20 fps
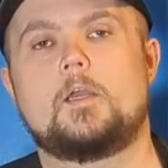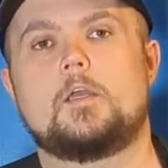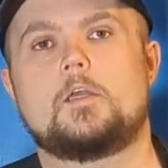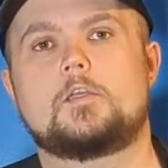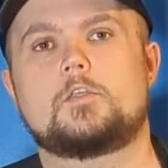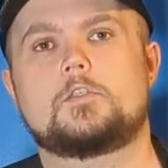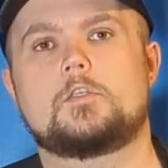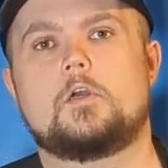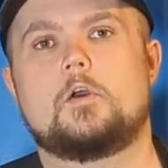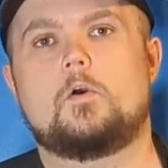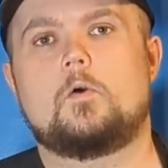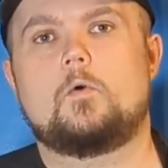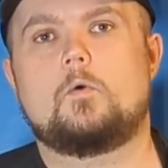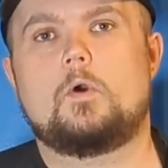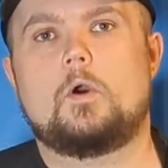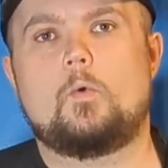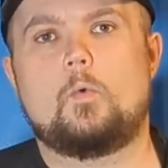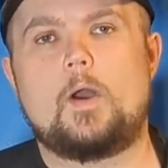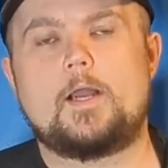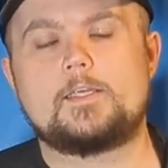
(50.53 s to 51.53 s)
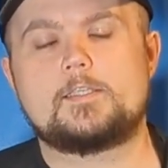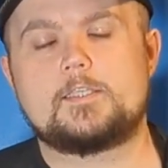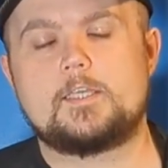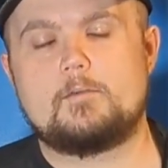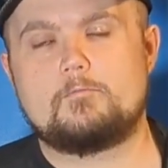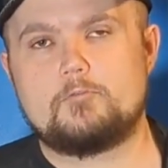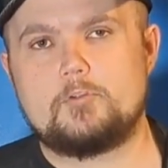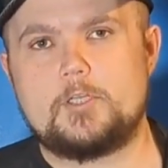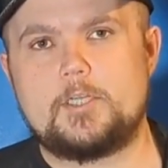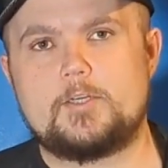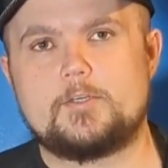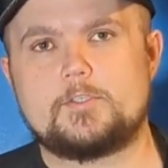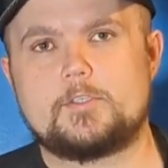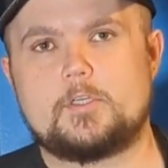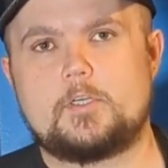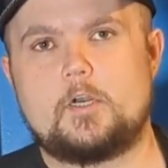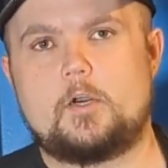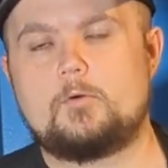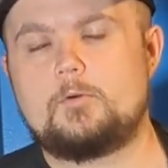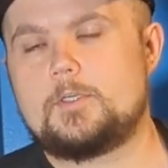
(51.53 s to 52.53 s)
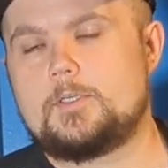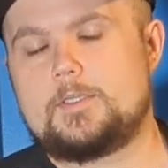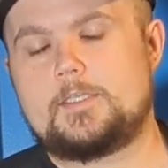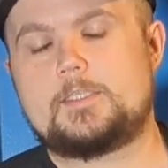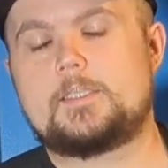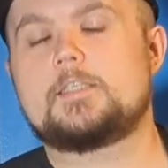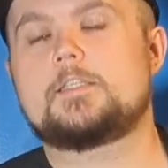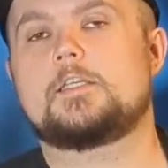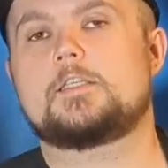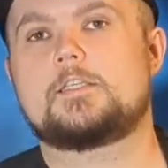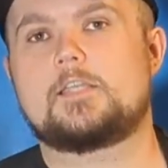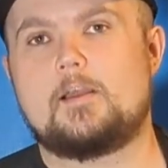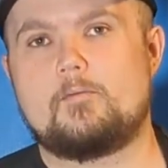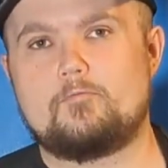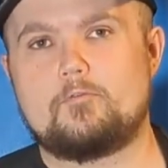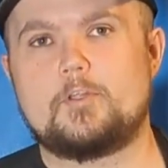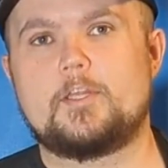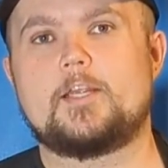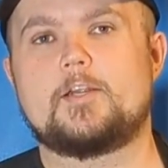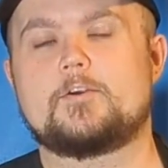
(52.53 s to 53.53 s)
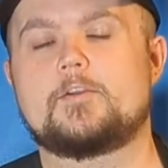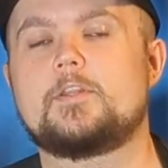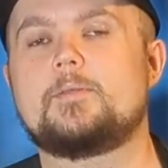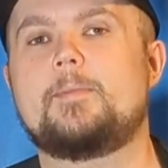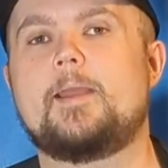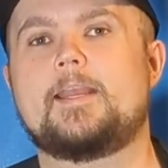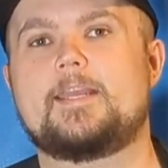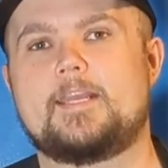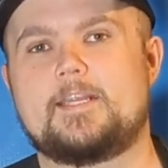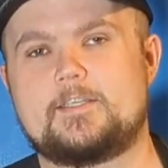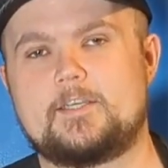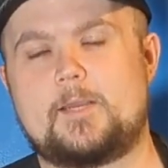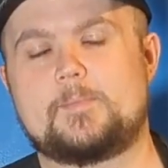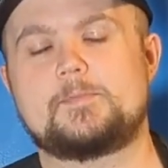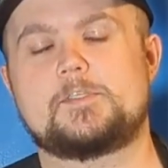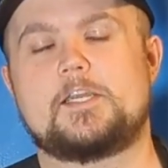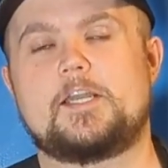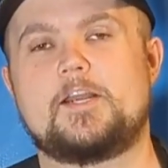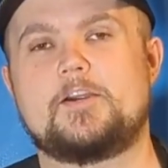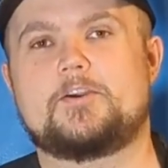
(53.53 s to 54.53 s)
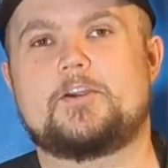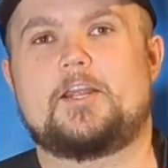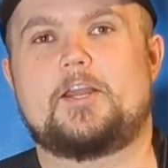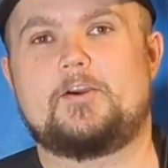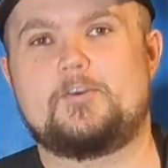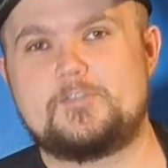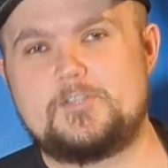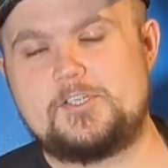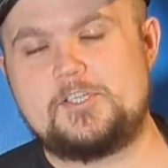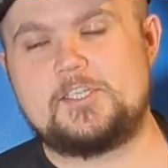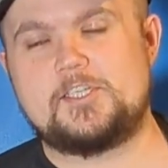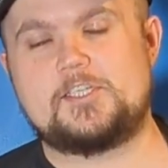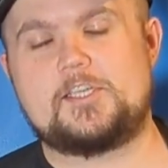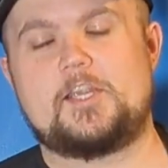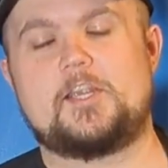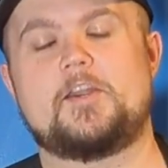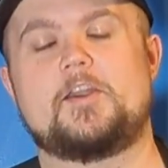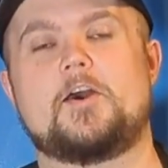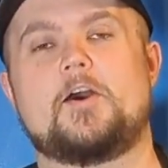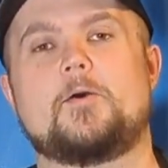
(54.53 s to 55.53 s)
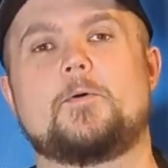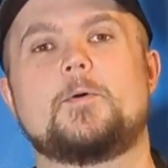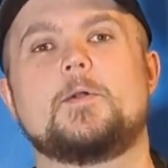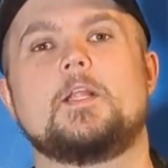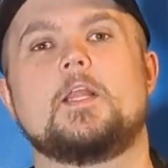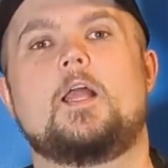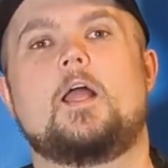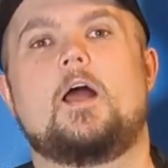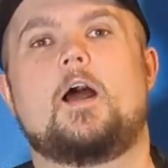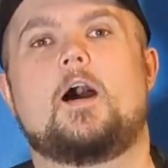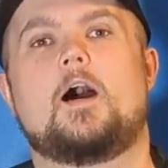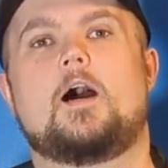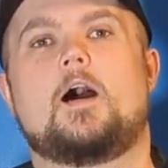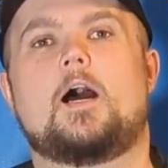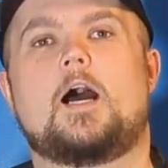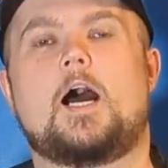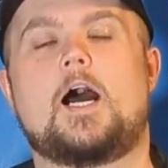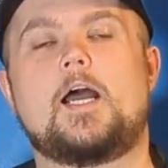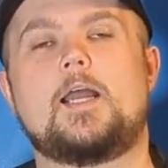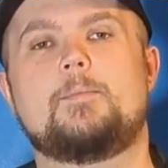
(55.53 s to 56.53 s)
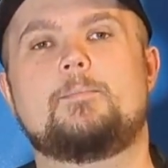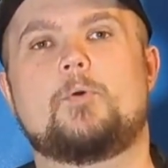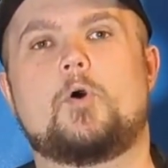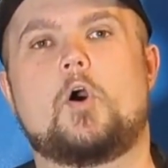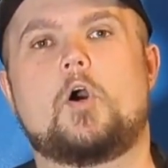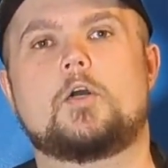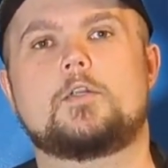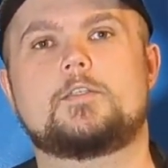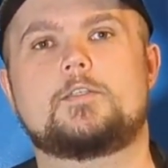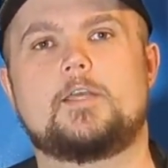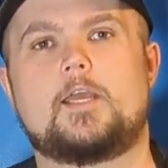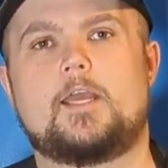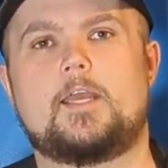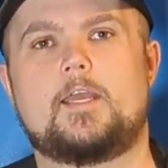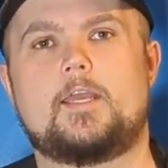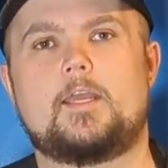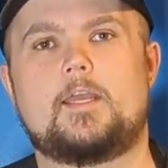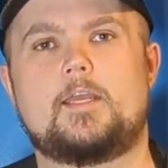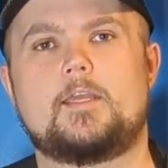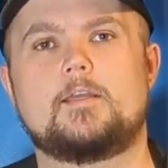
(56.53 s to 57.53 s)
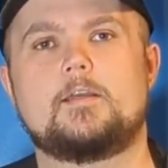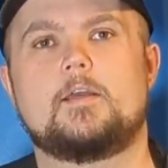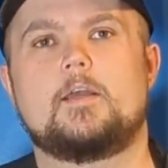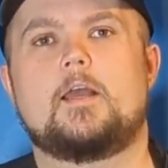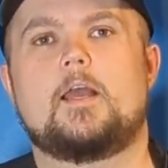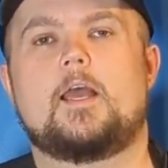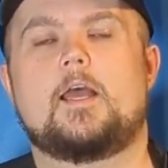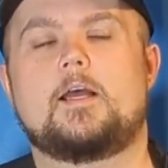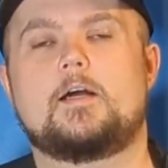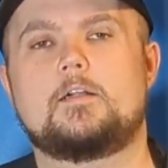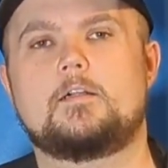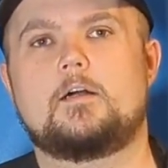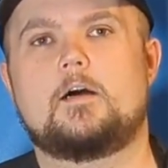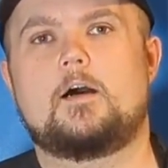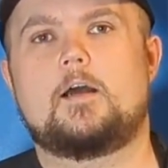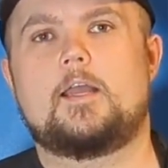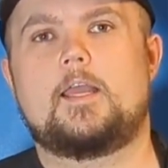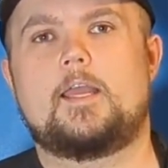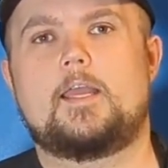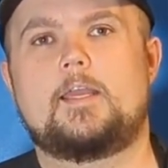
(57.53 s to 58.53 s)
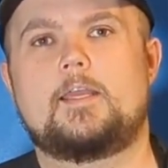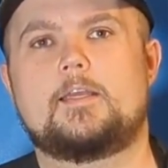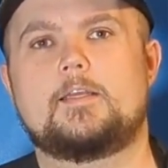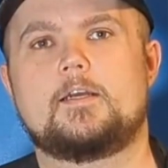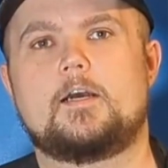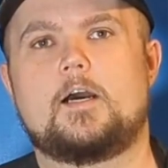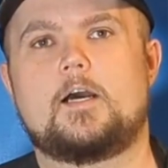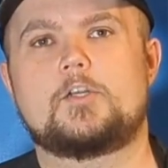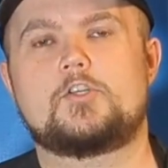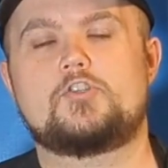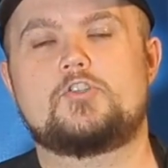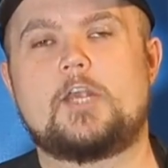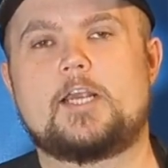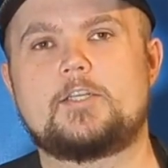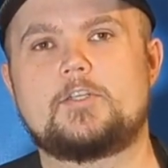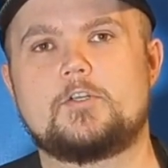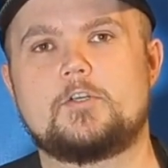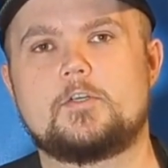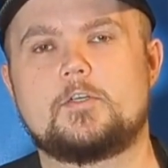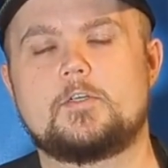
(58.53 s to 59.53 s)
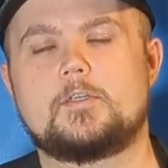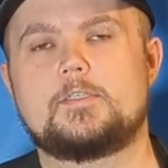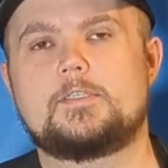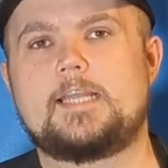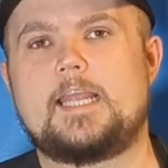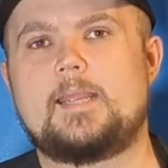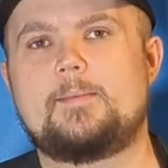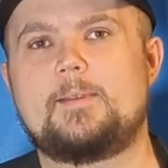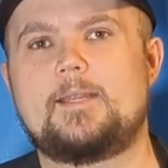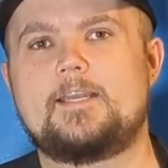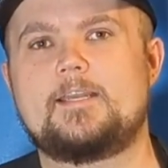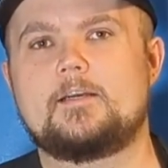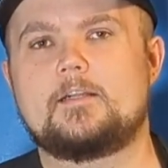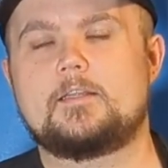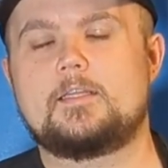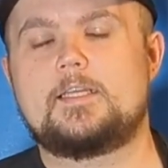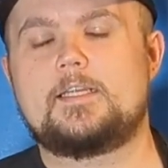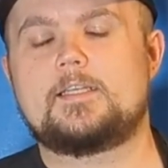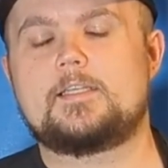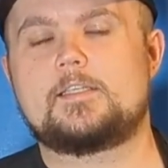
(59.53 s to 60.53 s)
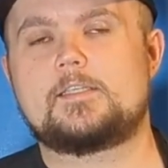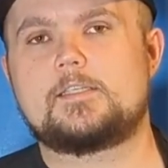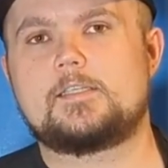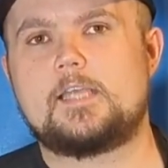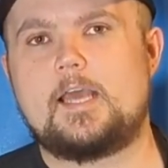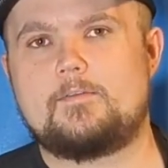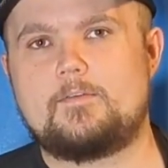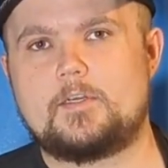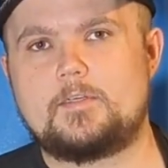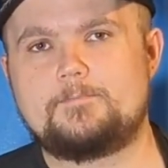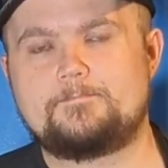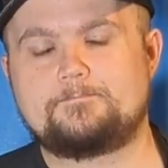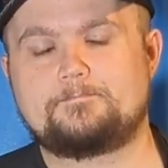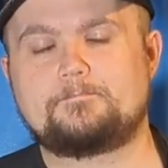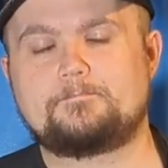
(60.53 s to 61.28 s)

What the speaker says: So several years ago, this is a several year in the making type scenario, just so you know, I bought a Schecter Damien Elite 7